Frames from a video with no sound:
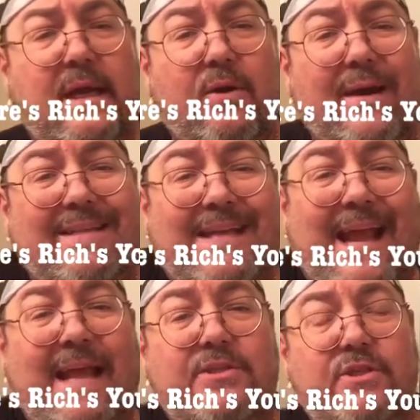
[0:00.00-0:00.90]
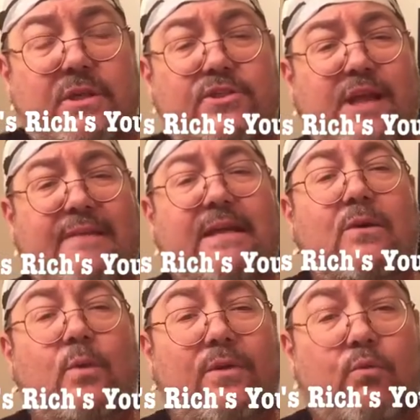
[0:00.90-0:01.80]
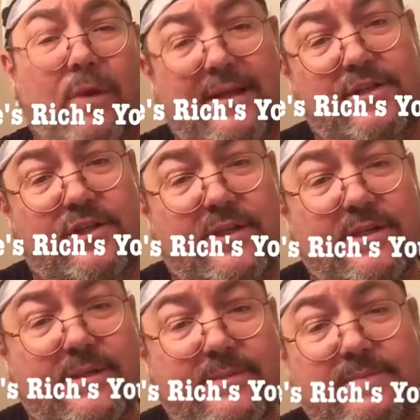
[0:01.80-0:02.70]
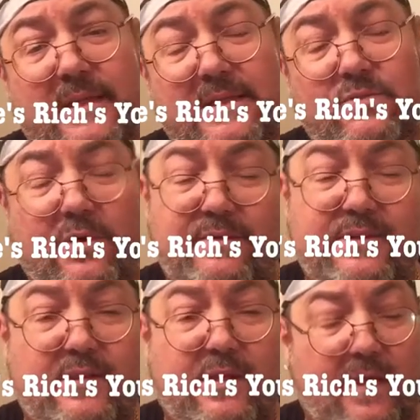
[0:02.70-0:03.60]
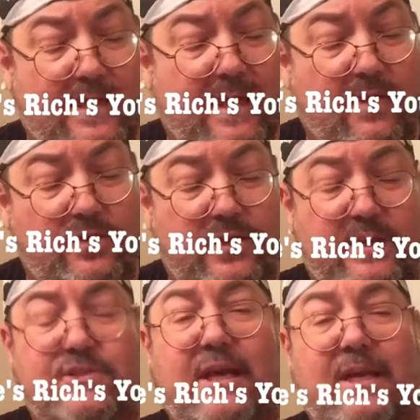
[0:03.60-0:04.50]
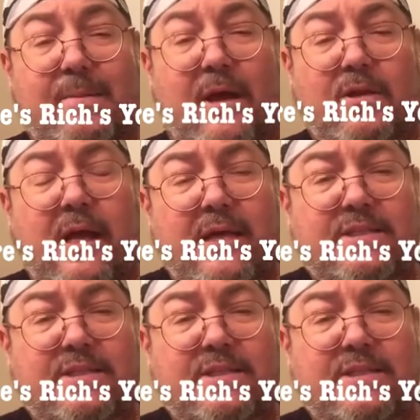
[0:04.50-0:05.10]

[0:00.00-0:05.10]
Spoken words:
Rich Hansen, Shaving with Rich. It is one of his accounts. You can check him out.